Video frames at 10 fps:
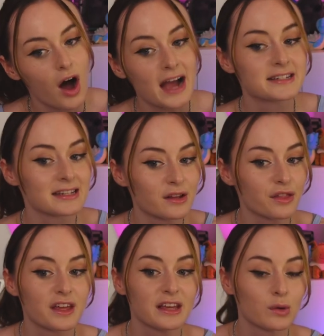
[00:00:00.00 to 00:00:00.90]
I didn't
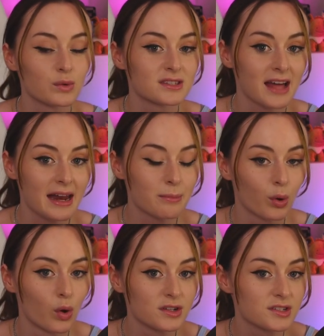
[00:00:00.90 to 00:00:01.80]
think it was that
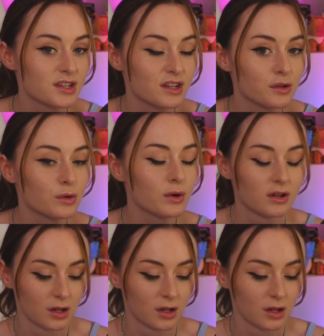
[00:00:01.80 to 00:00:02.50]
important to you.